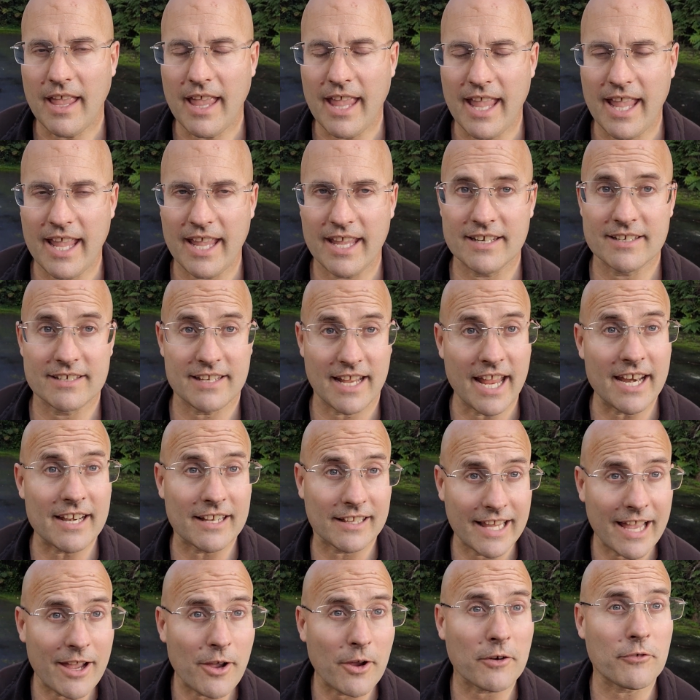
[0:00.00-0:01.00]
and
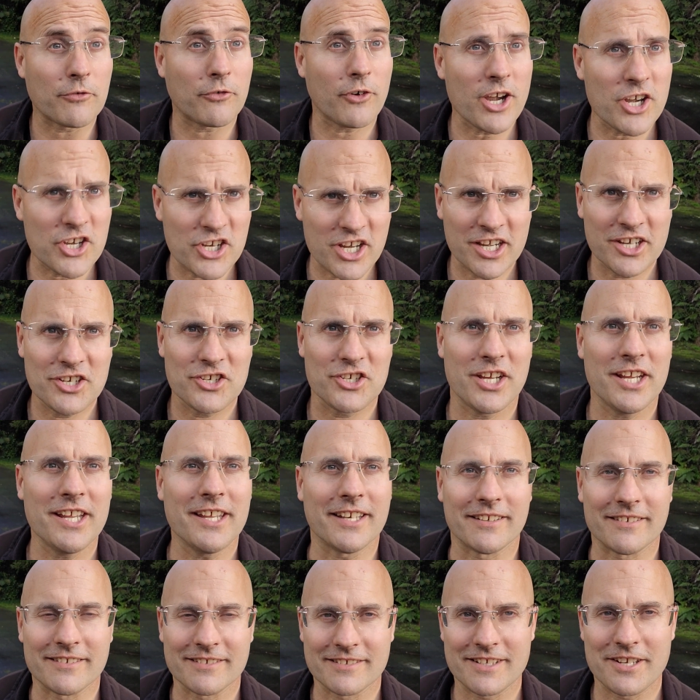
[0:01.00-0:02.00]
allowing fresh energy
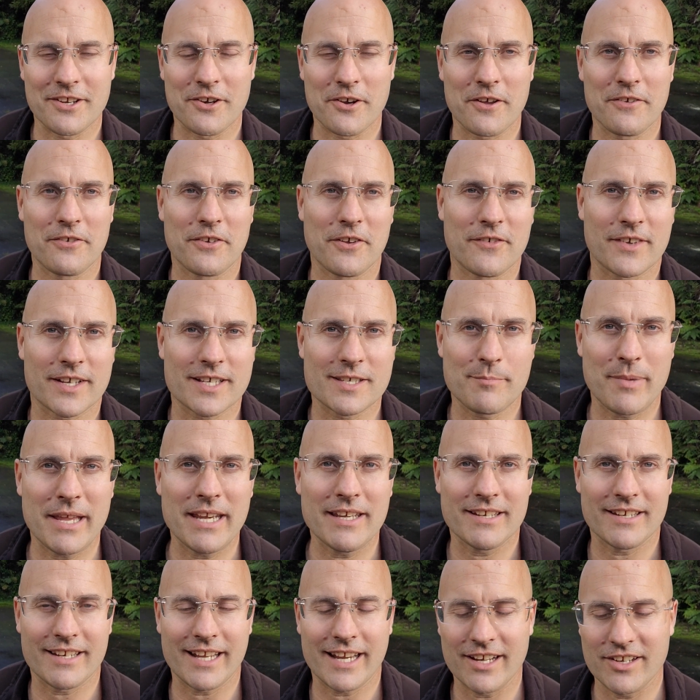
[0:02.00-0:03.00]
in, you know, if you've
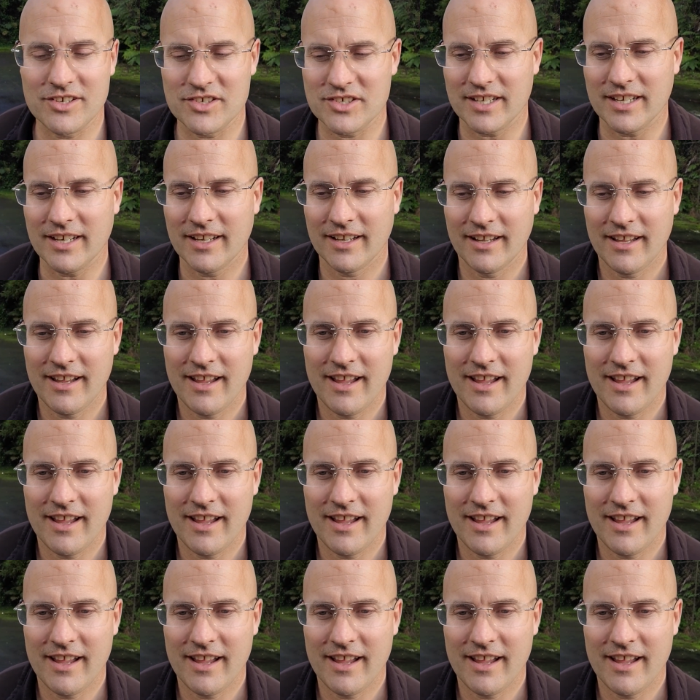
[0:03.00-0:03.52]
expended energy.